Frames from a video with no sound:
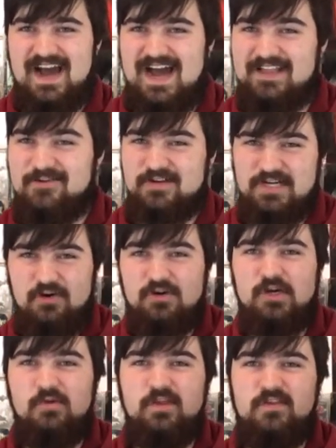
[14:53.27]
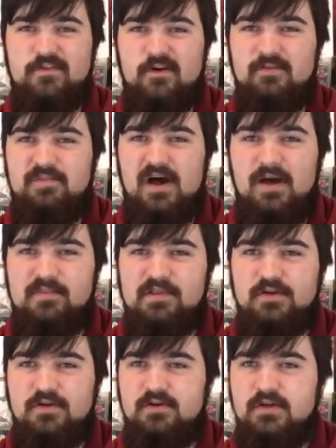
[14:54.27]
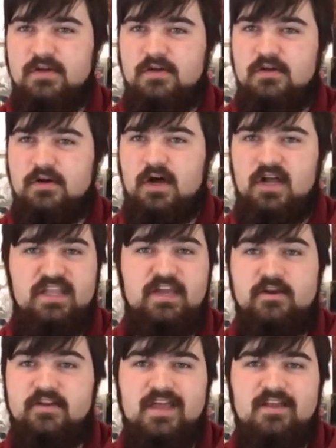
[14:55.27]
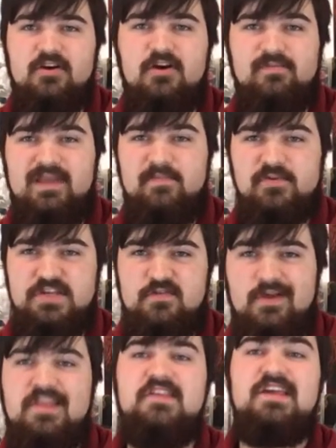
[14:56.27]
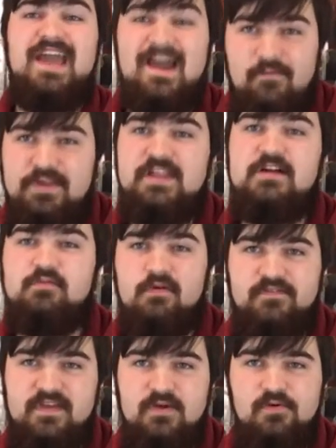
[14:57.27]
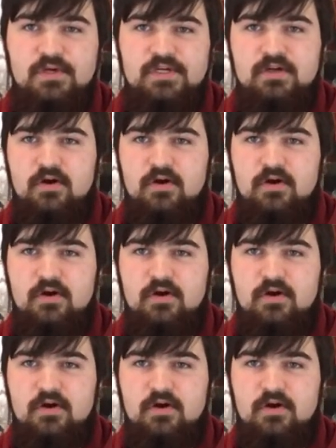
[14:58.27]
Either Coco was very popular on the internet and all, and people just wanted to see every single review,